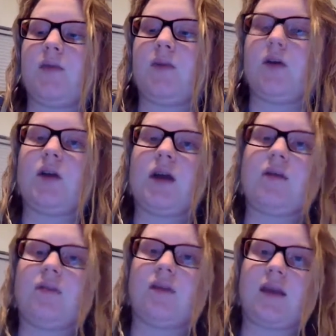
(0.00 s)
if you don't
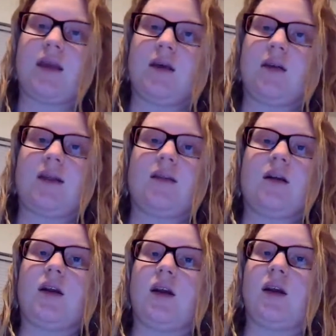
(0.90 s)
have the skill,
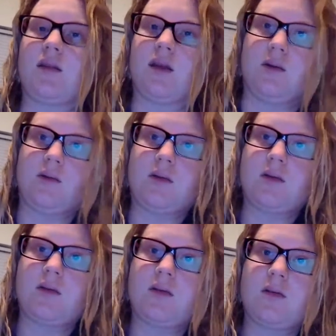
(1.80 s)
that's not an
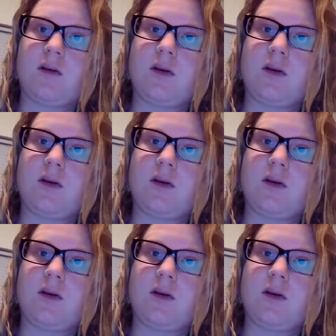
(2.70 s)
excuse.